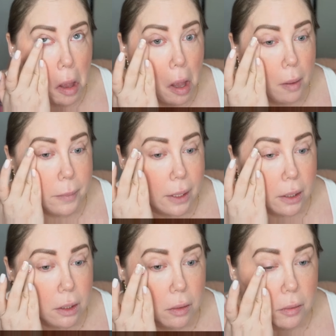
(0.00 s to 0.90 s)
I'm not
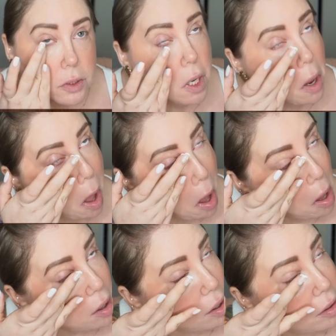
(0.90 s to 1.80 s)
a huge
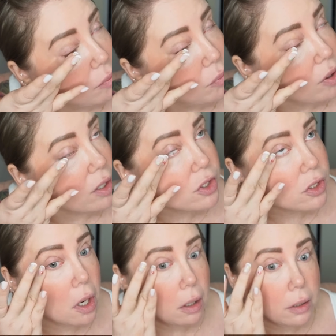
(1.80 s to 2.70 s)

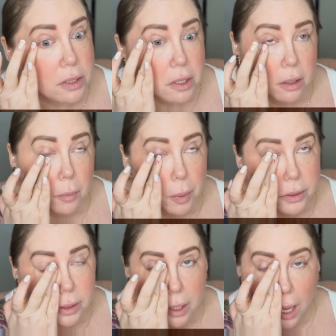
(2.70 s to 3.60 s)
brush concealer
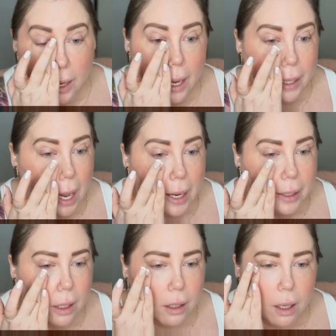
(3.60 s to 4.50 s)
person.
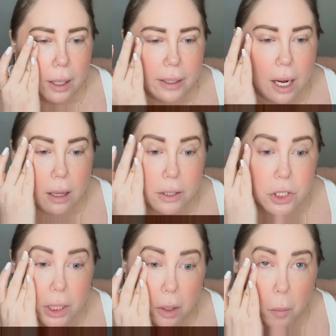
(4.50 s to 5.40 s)
I
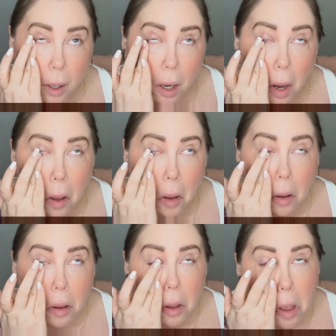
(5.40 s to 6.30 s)
acknowledge it can work.
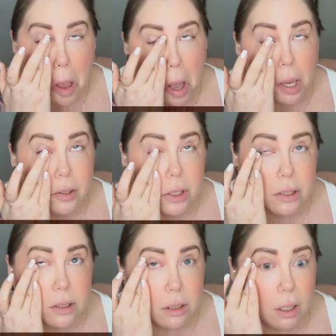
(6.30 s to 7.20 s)

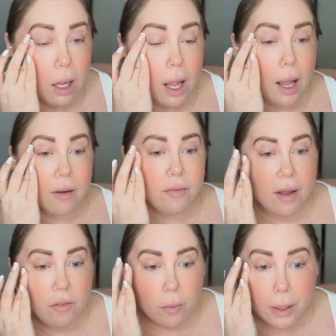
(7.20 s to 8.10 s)
I've
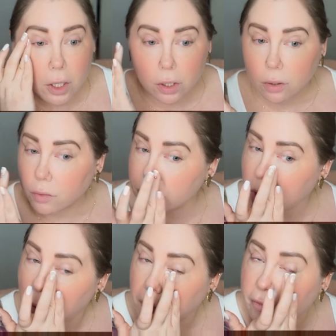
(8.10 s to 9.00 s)
never been a
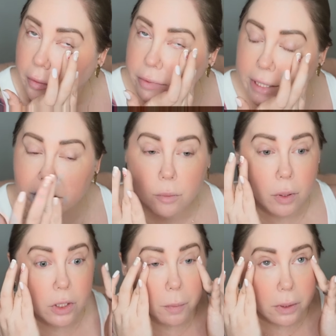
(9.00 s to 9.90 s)
huge foundation
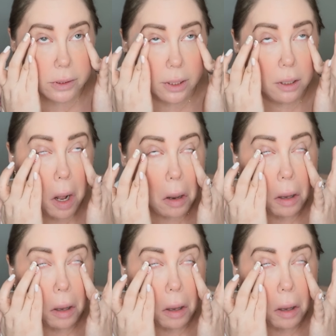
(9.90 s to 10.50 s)
brush person.